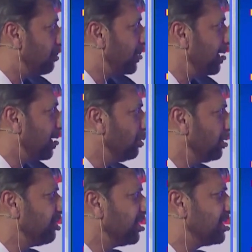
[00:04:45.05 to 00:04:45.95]
Up till
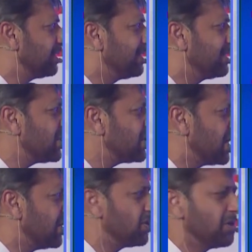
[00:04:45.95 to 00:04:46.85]
now, they were
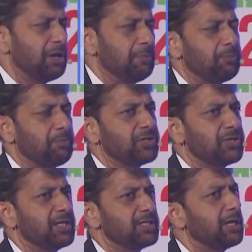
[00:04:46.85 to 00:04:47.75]
just considering blood
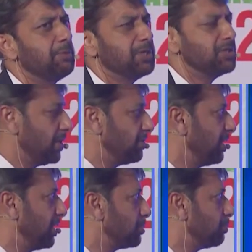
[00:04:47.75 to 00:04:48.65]
pressure as a
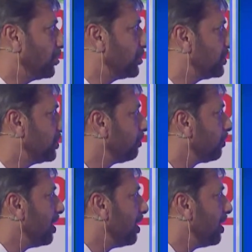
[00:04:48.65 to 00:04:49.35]
compensatory response.